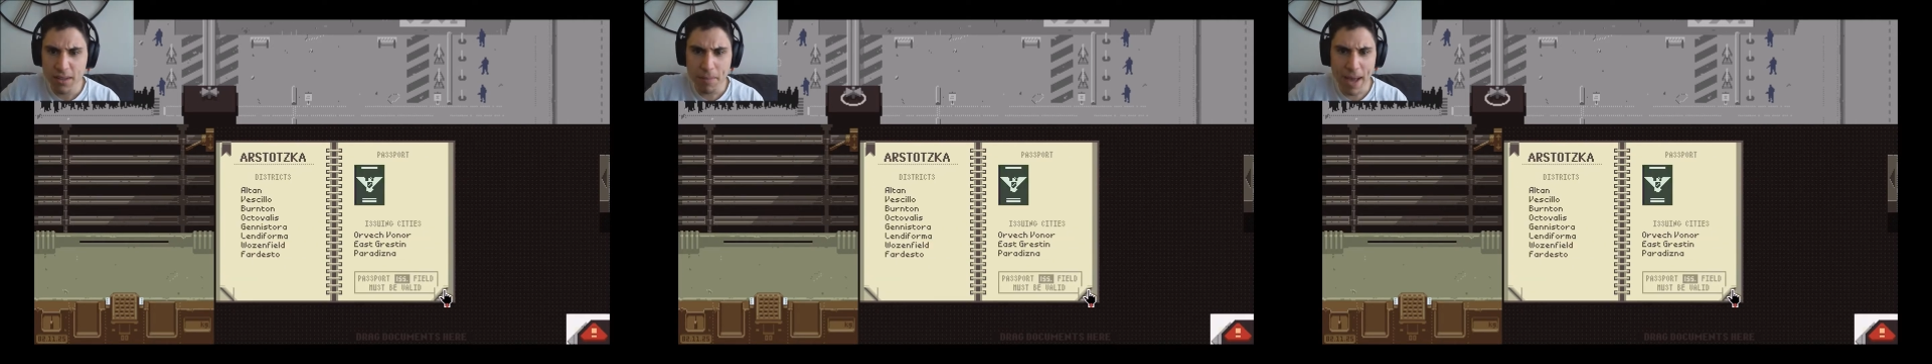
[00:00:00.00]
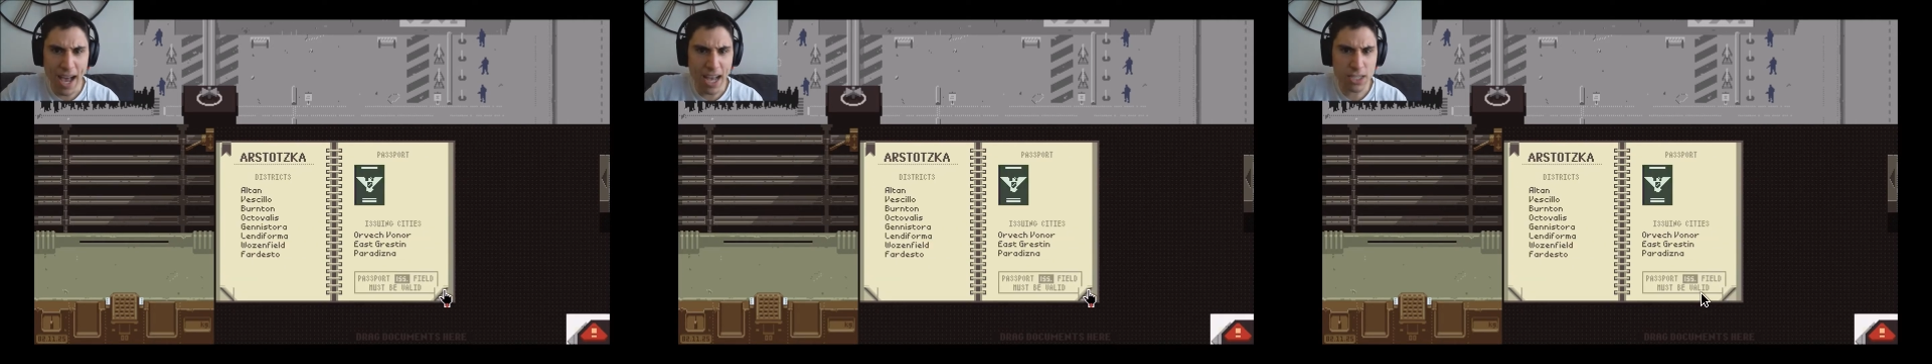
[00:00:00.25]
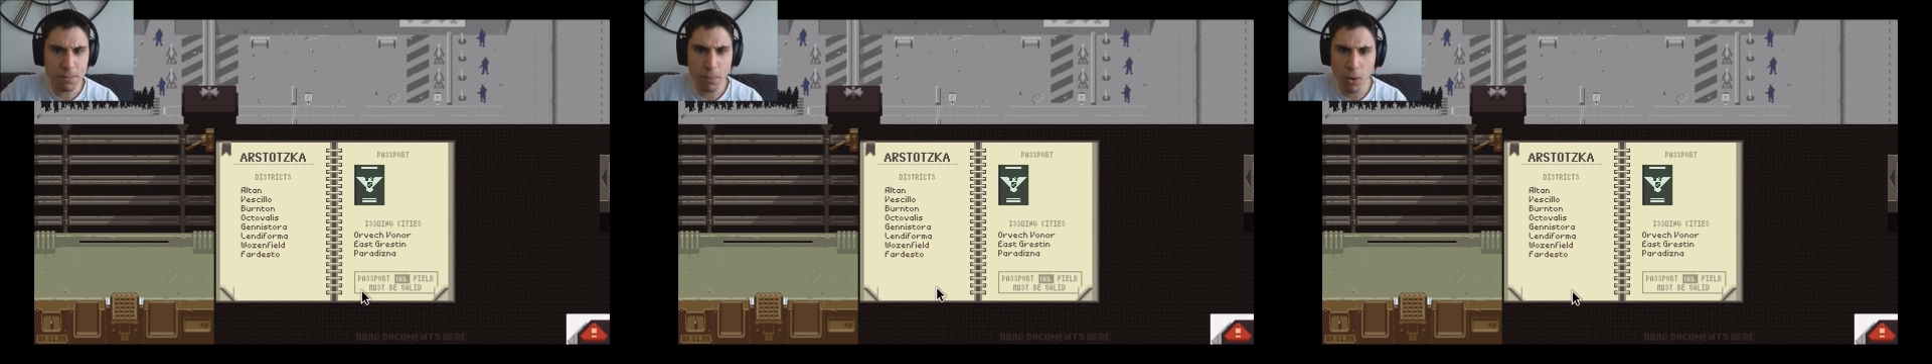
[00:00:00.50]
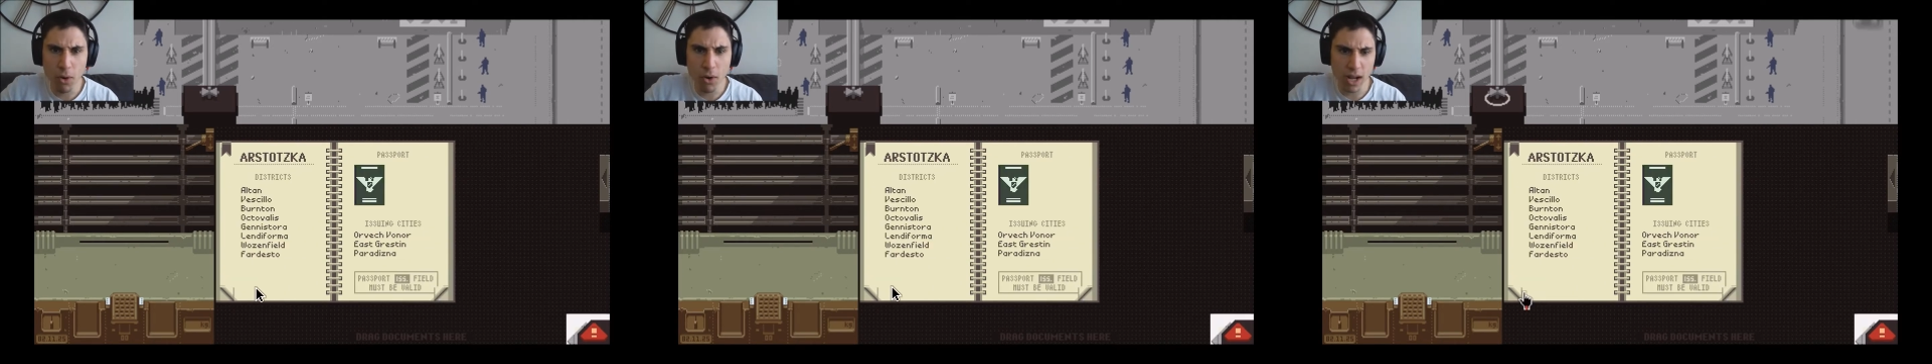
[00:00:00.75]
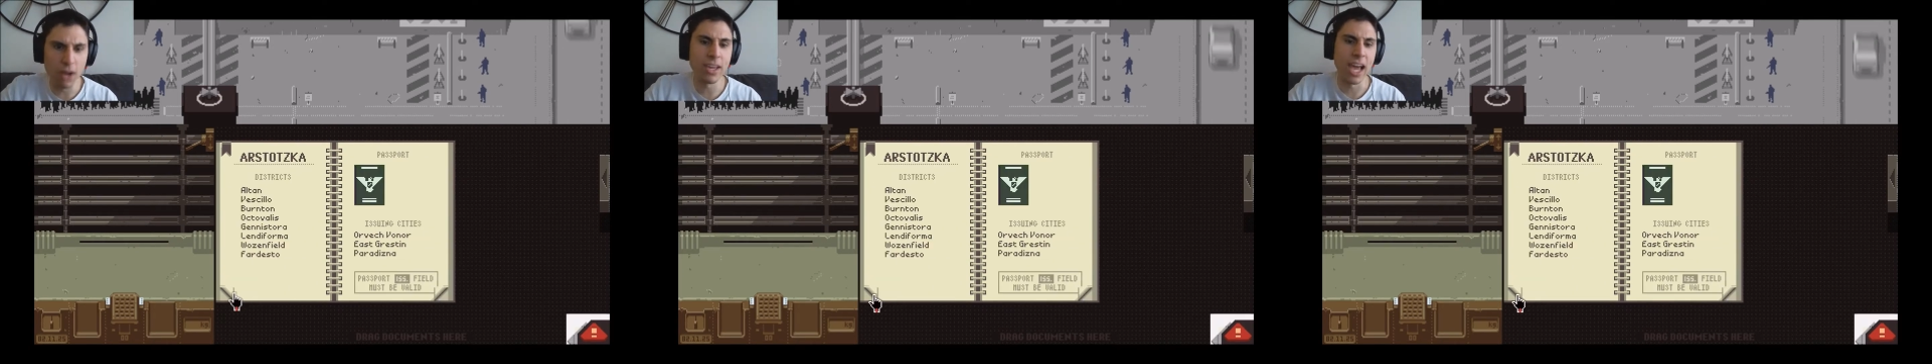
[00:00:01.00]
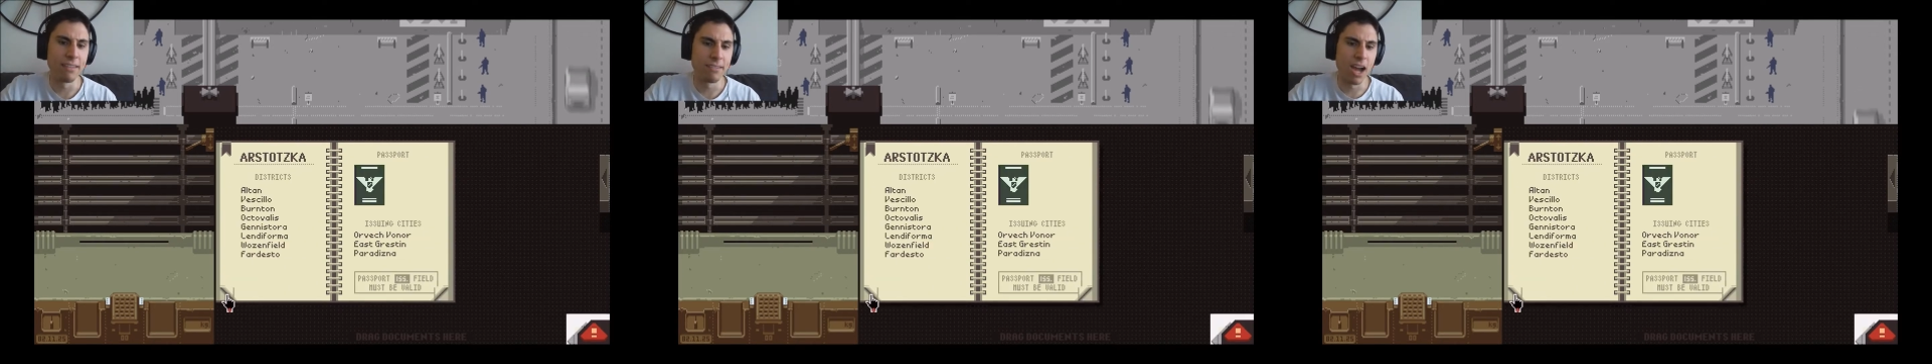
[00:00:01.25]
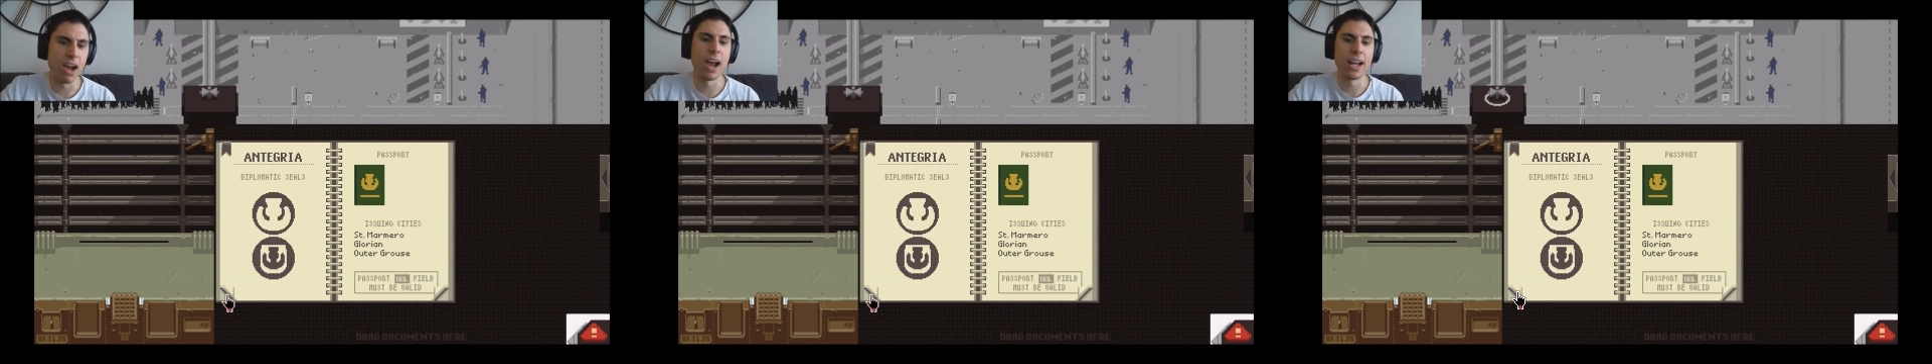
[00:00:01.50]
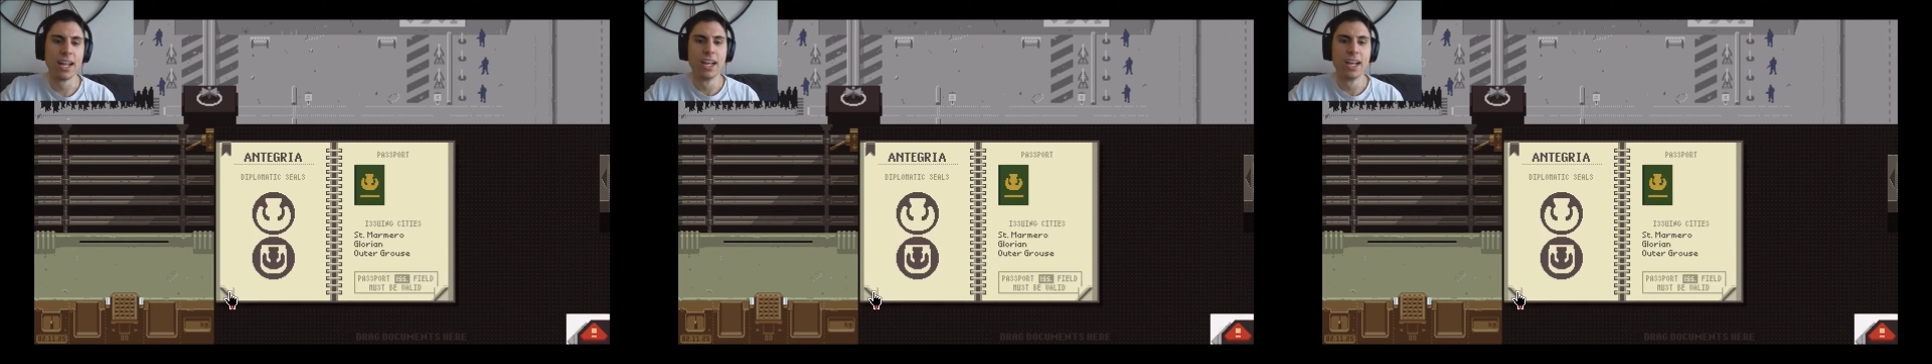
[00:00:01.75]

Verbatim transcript: Passport. Okay, all right.